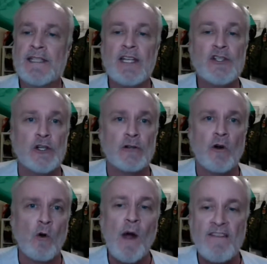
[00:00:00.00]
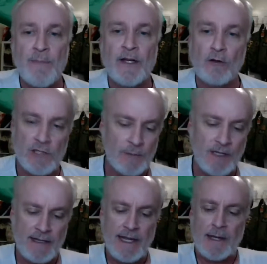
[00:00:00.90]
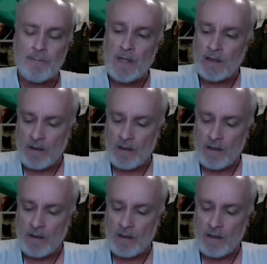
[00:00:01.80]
T-shirt or a wife beater or something like that.